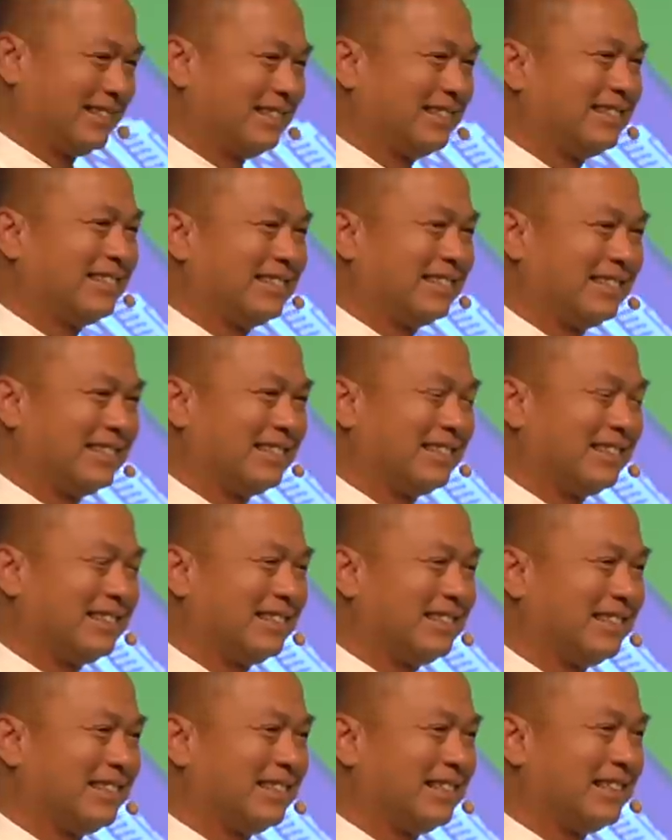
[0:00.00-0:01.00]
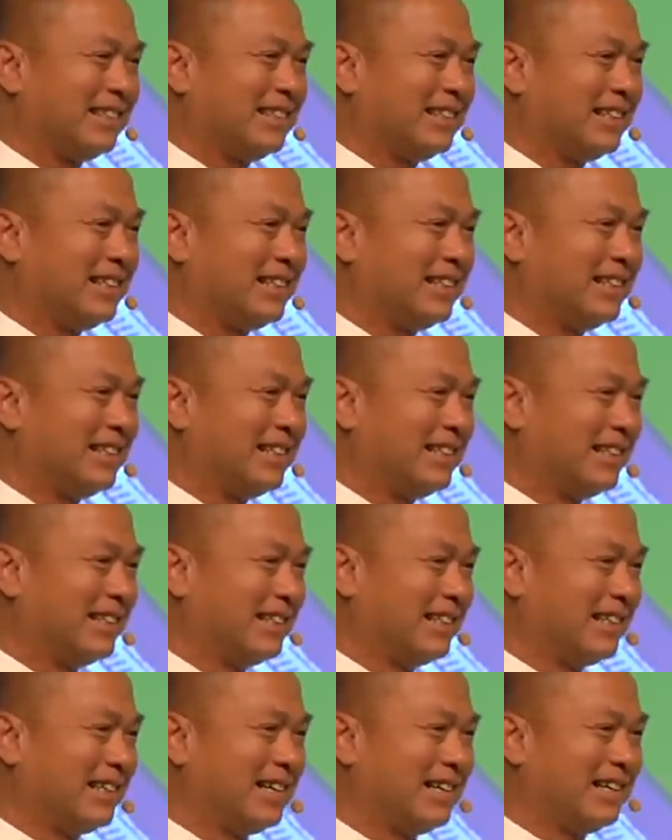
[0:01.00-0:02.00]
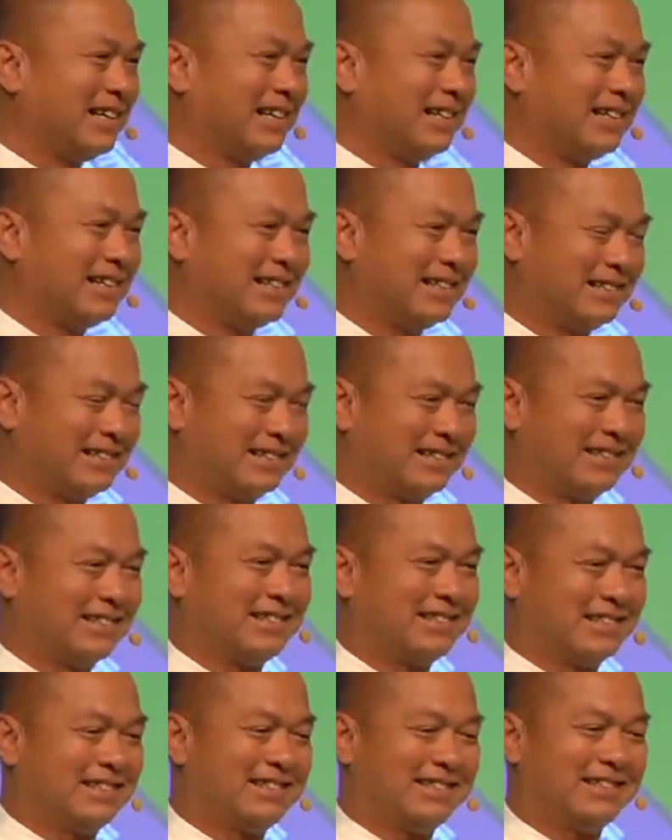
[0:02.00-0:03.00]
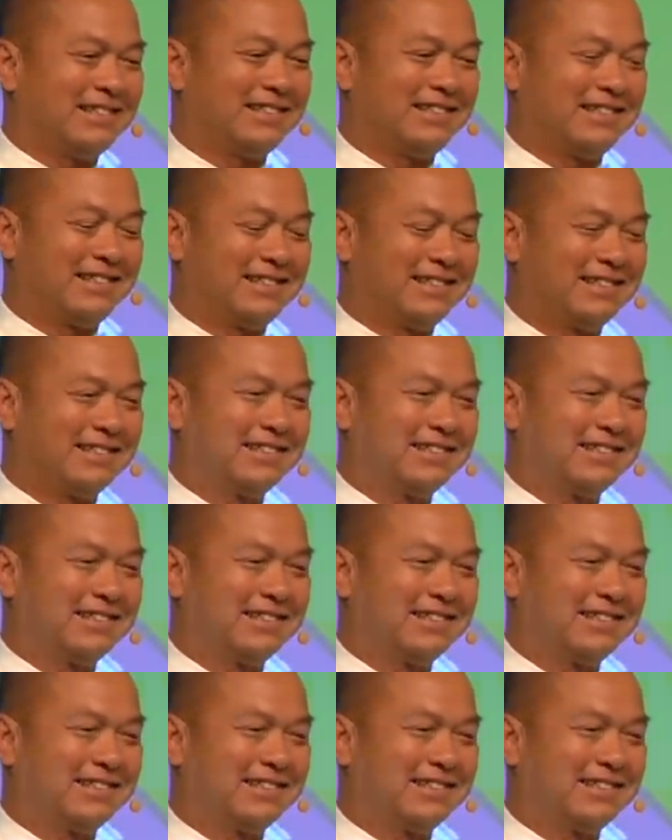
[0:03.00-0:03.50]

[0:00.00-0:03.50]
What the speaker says: [no speech]